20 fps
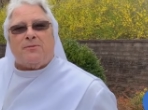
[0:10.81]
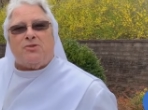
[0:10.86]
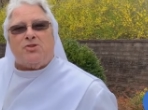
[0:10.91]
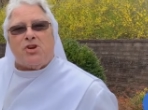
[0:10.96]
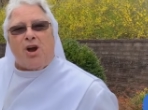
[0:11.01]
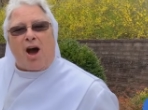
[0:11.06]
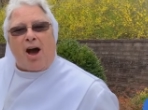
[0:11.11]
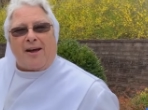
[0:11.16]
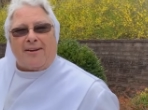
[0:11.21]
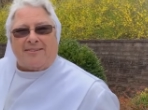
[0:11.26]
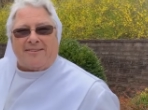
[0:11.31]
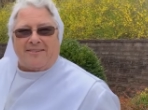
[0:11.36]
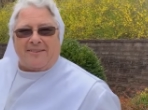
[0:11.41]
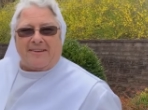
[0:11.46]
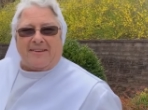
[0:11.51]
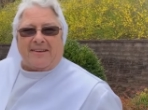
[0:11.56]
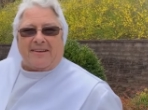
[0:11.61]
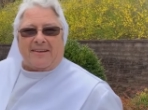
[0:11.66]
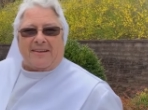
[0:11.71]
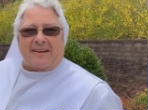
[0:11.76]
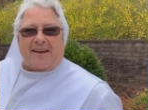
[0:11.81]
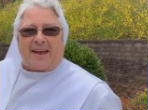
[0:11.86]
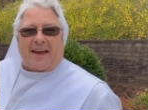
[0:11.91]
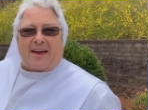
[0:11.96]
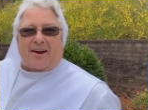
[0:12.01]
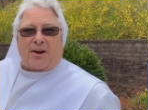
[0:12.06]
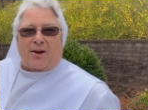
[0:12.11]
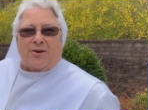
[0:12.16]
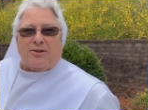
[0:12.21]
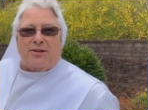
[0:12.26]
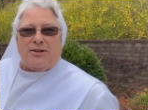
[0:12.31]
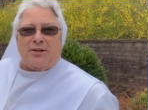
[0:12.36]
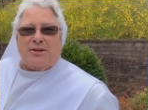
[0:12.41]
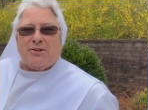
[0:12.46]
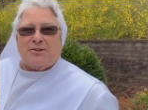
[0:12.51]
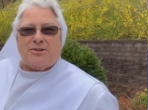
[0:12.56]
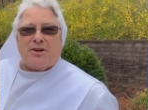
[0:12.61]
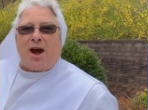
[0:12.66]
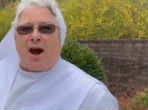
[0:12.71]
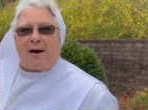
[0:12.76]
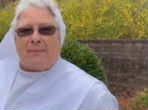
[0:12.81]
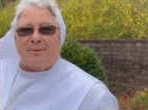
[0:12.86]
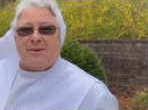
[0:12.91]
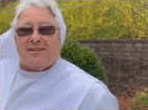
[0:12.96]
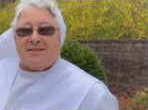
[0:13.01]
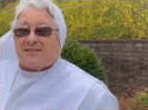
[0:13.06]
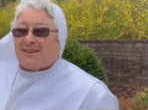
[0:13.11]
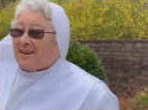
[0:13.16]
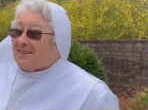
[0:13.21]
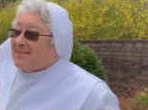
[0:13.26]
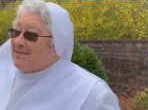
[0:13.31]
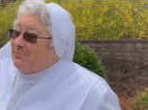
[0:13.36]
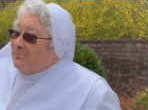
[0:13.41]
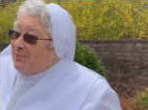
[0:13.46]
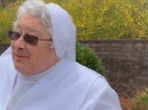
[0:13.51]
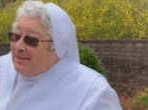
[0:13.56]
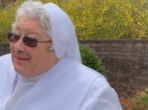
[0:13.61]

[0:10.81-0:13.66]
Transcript: of John, and our dear Thomas doesn't